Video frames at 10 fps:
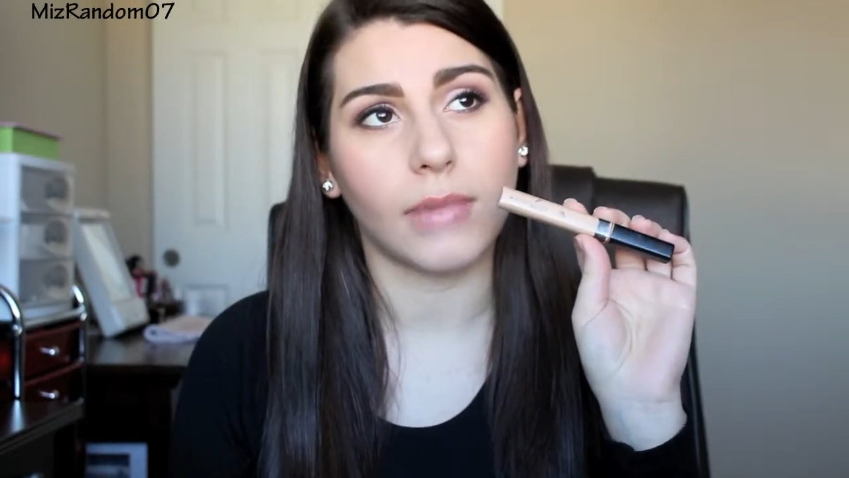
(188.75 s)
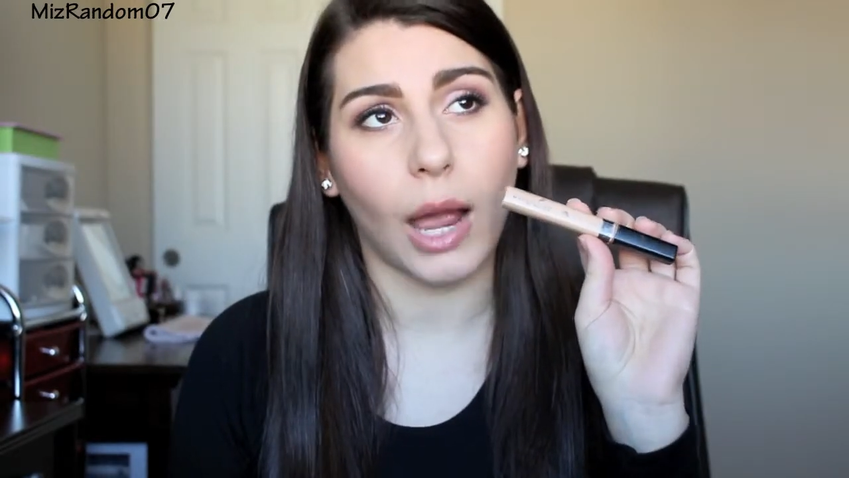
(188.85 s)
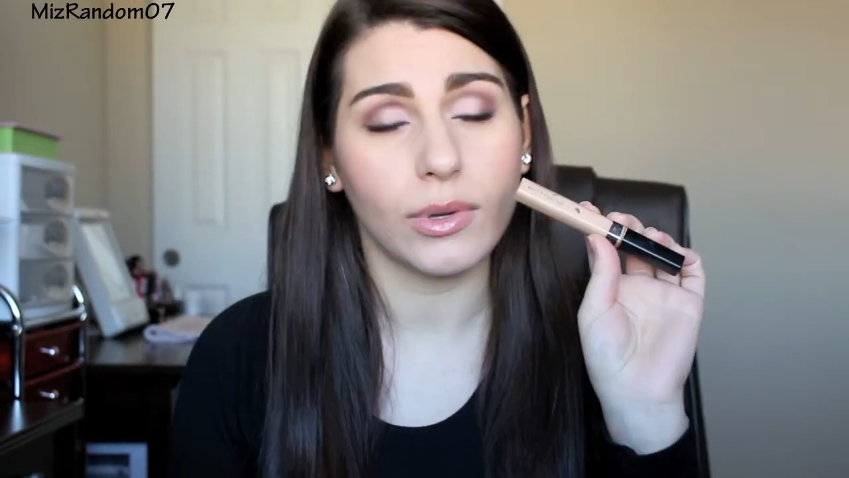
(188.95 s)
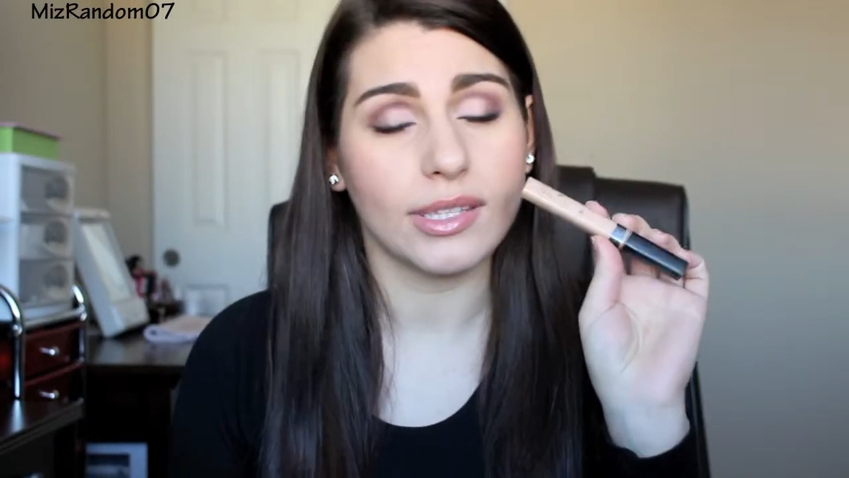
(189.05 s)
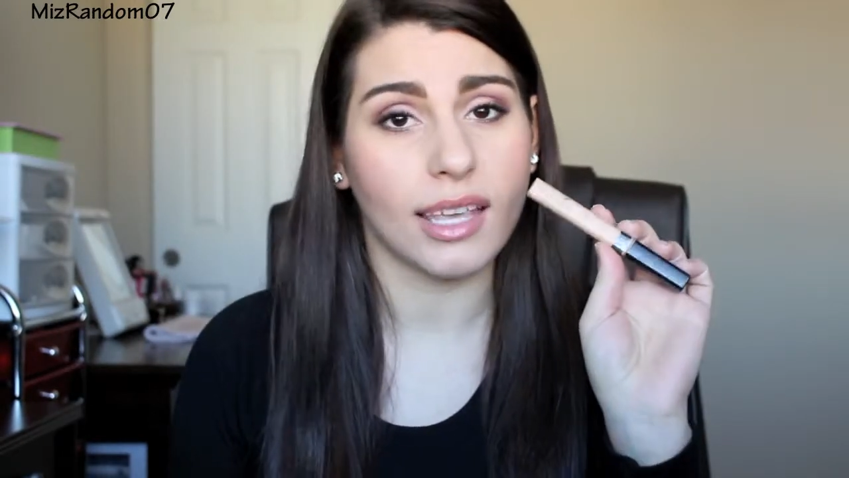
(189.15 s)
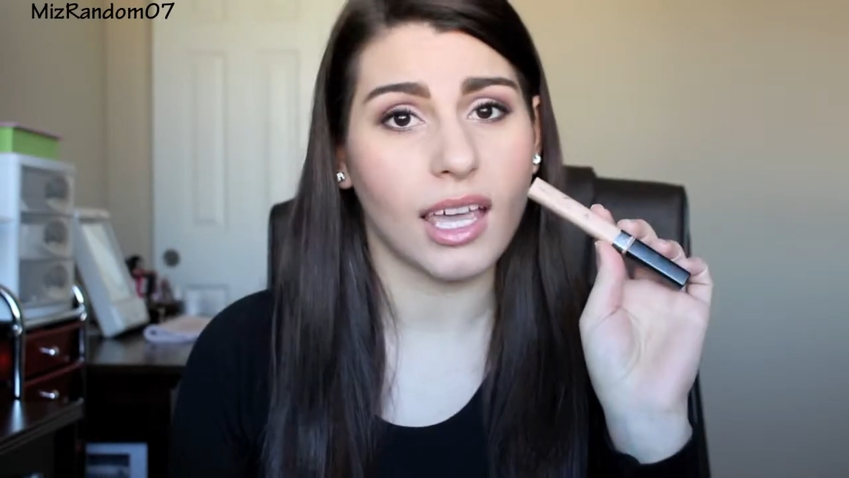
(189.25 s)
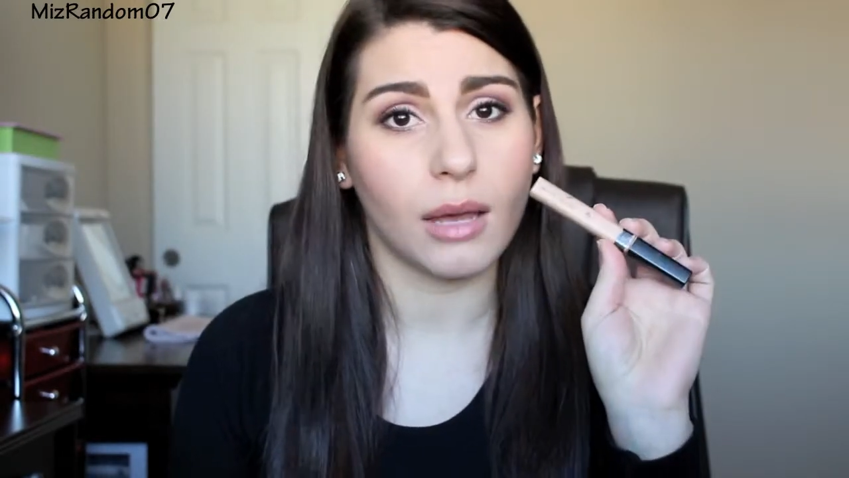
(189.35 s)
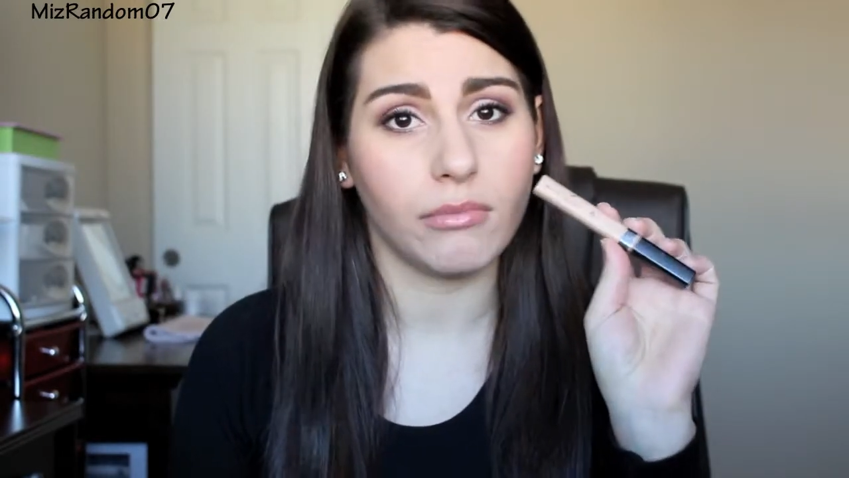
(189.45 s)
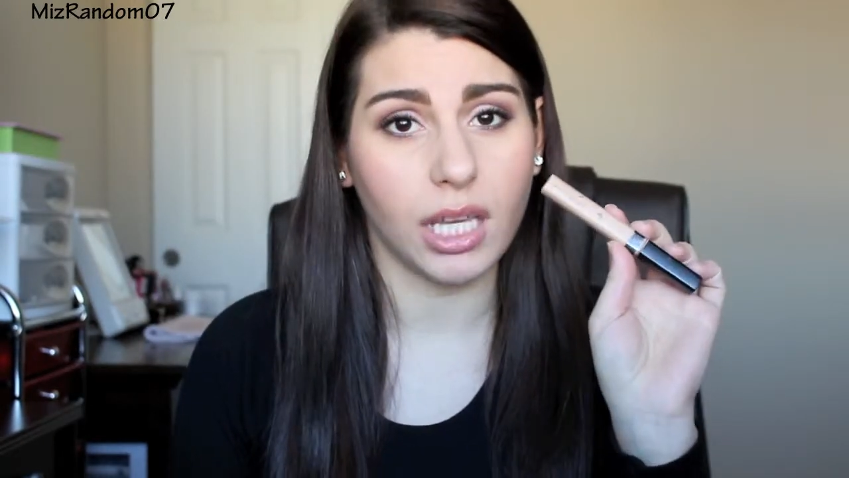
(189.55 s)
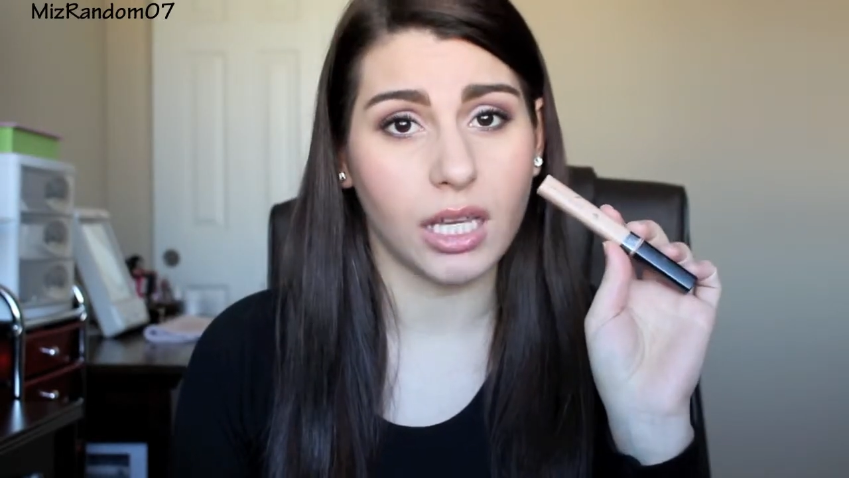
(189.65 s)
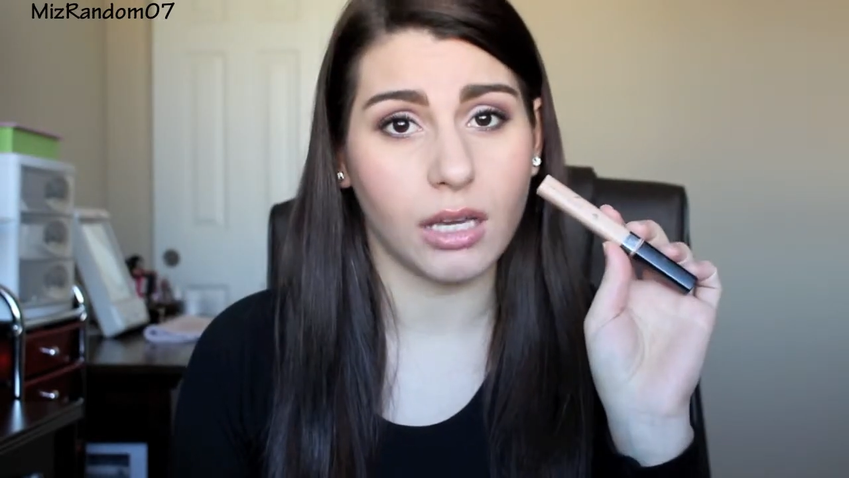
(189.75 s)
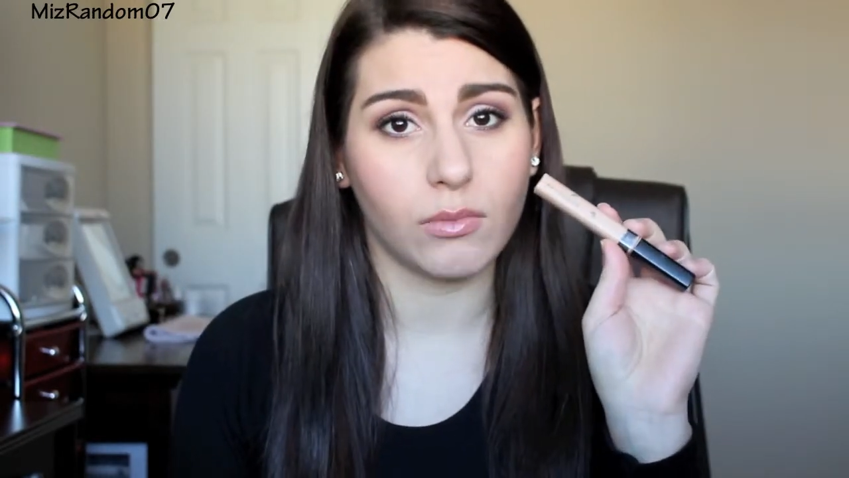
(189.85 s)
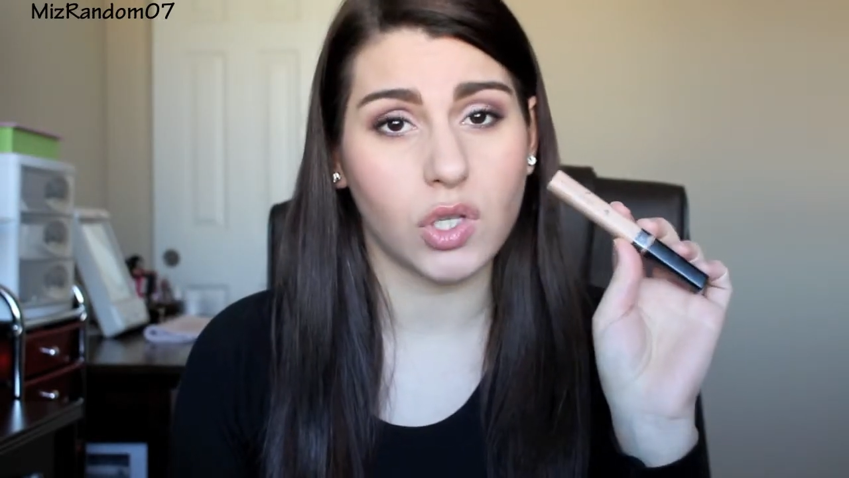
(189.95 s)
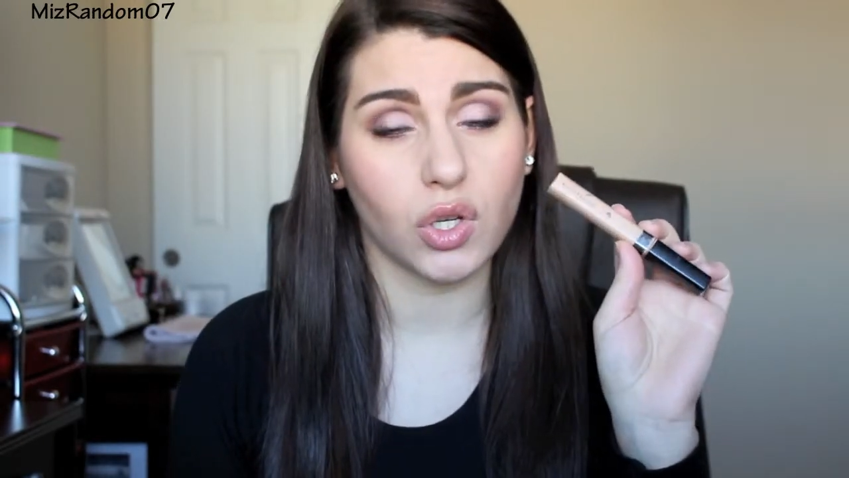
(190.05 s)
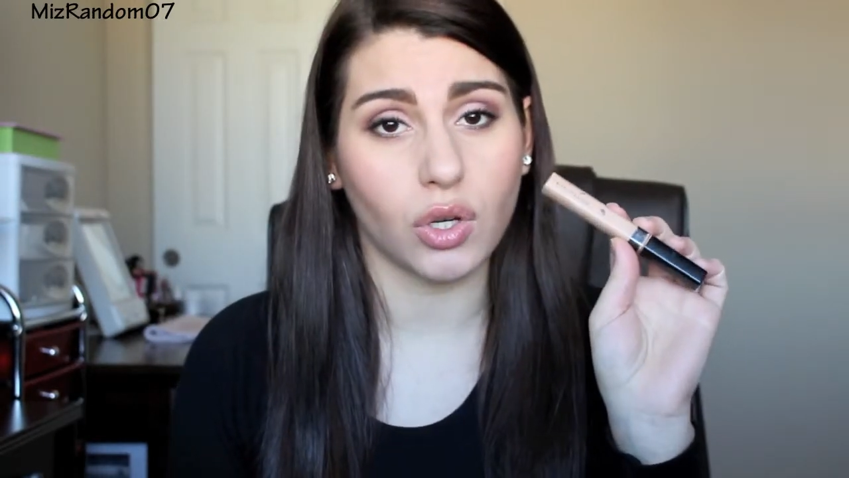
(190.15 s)
I would say a
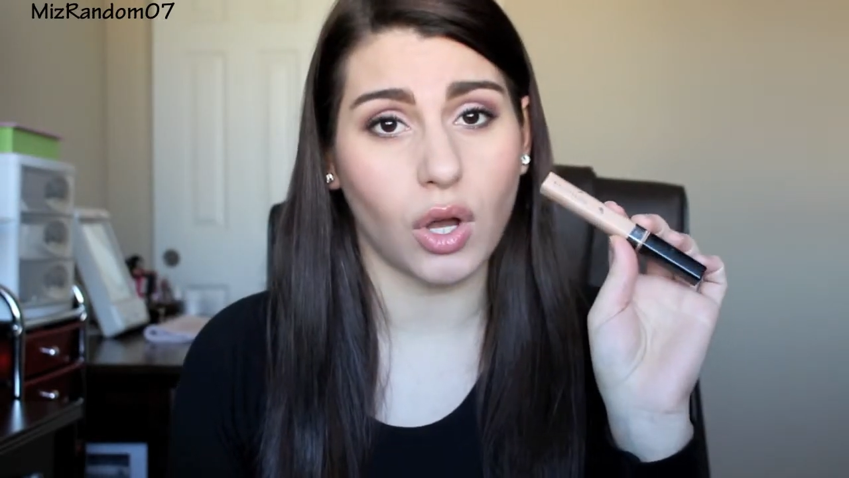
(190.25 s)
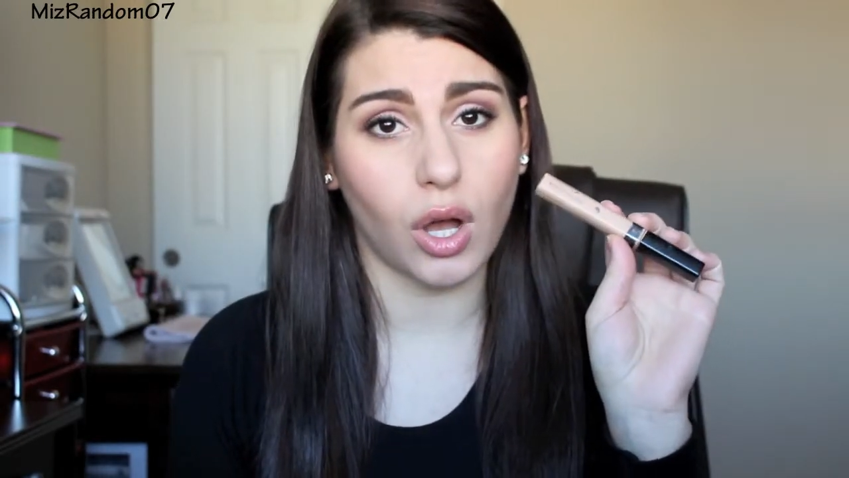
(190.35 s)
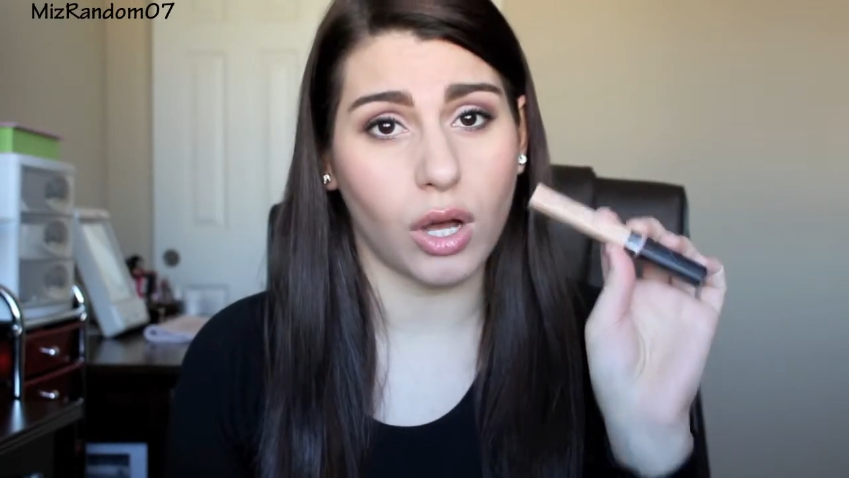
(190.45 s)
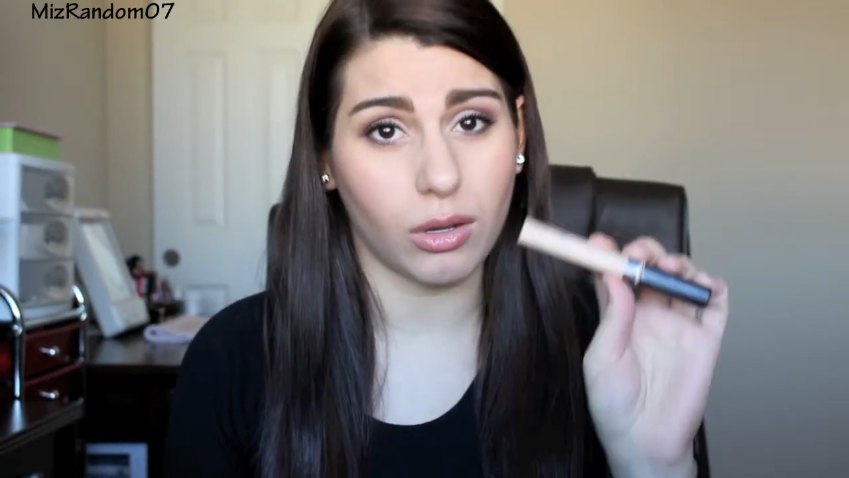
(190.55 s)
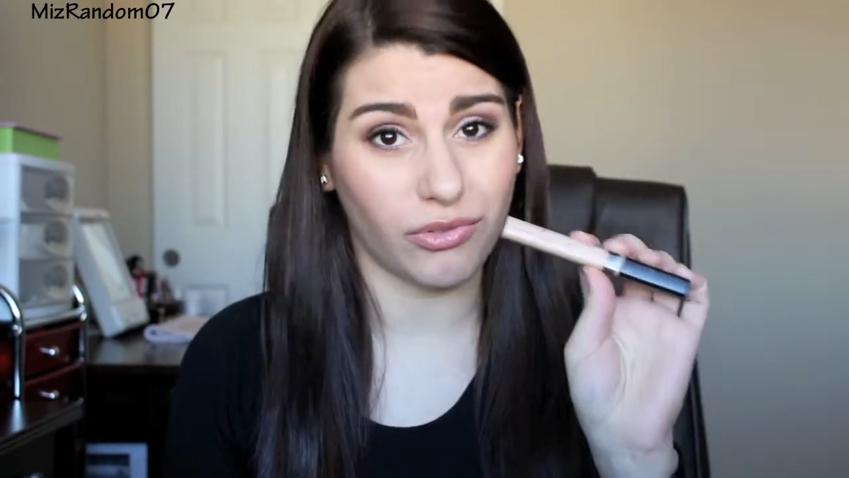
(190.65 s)
medium to